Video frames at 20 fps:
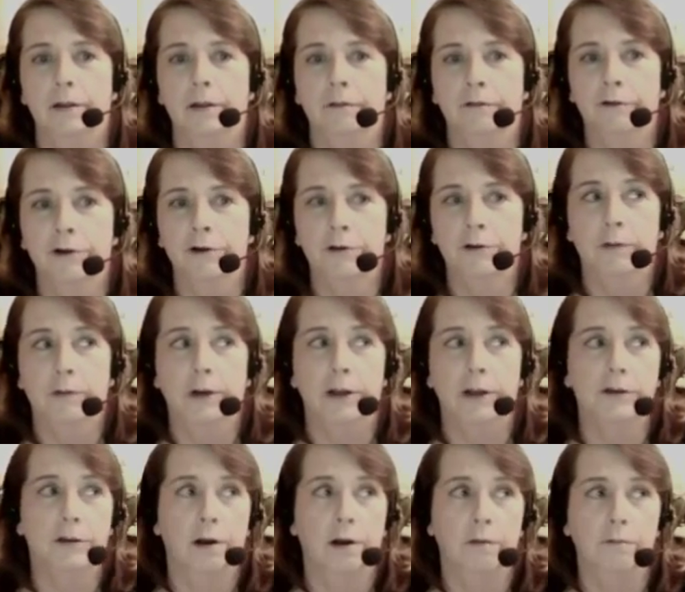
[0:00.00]
first one I
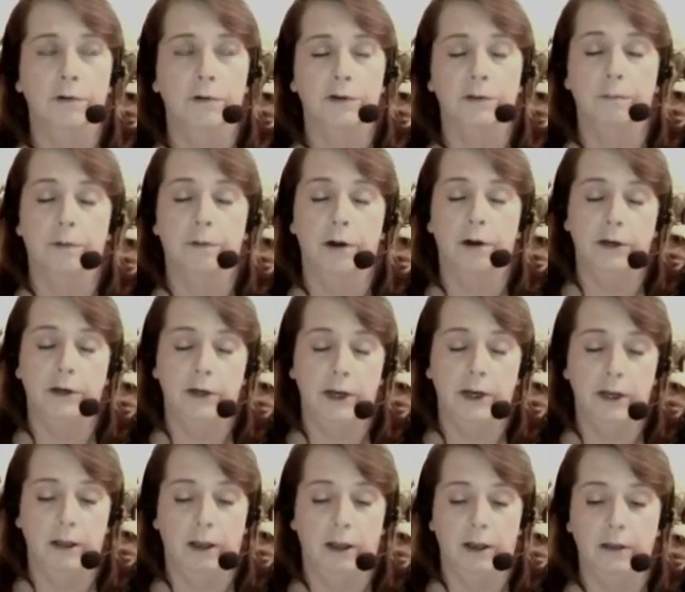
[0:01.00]
saw was in broad
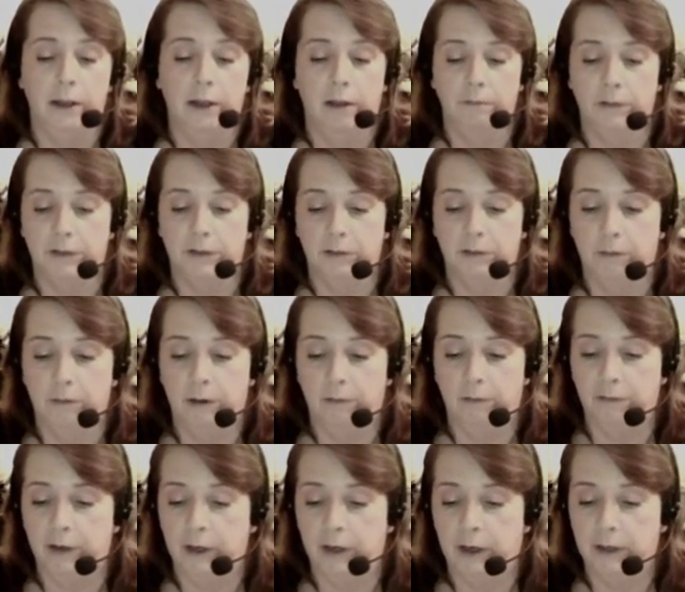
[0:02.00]
daylight. That was the one in
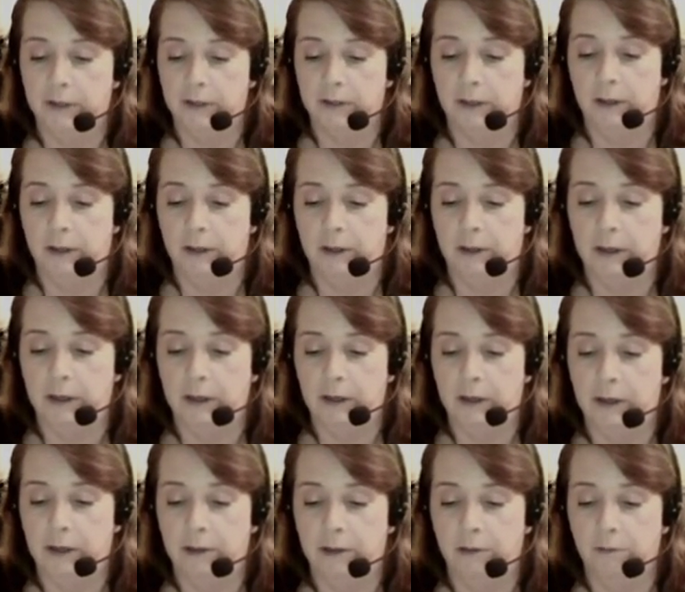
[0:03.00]
Phoenix, and
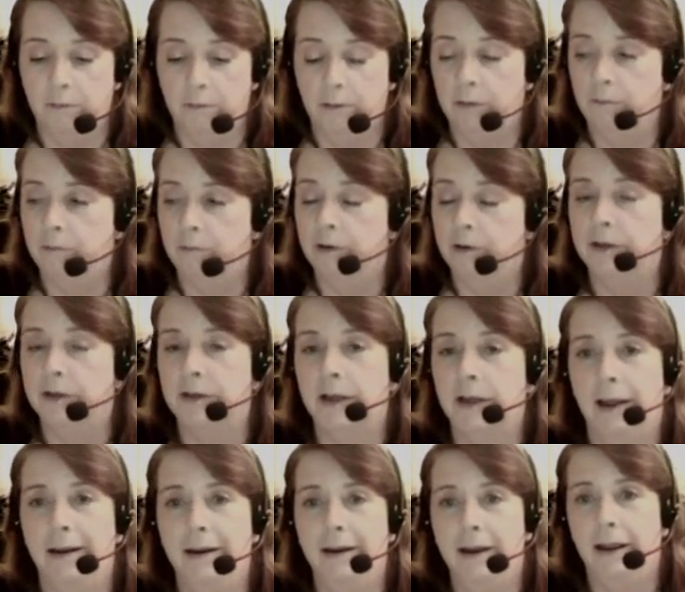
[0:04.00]
the other one was
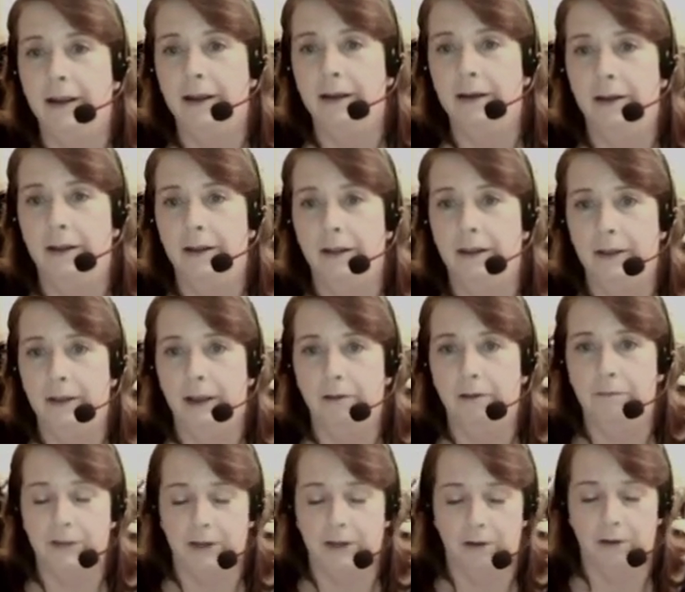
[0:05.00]
at night, and that
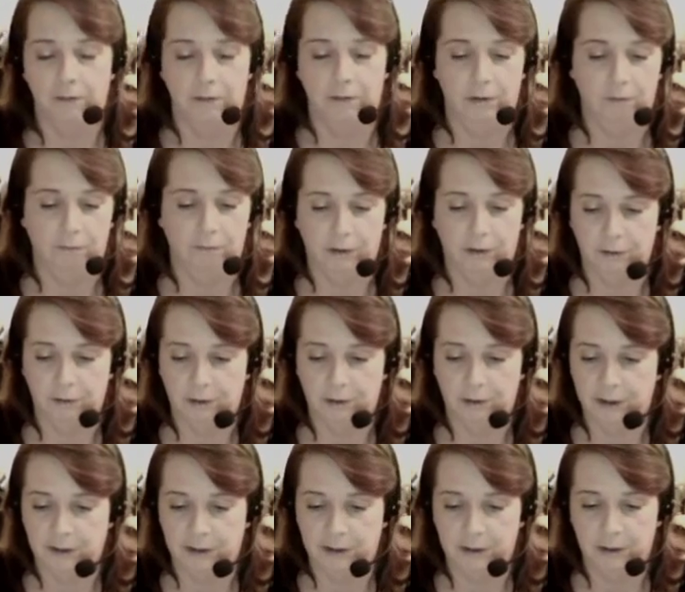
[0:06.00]
was out in the
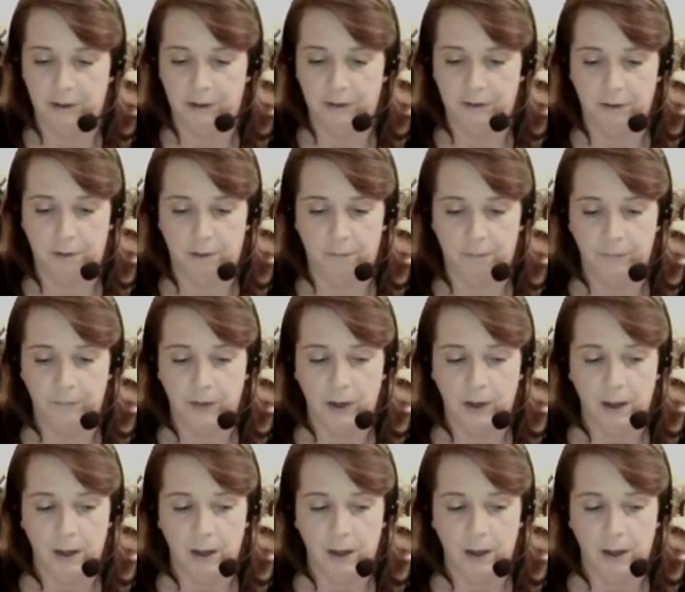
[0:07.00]
wilderness. So.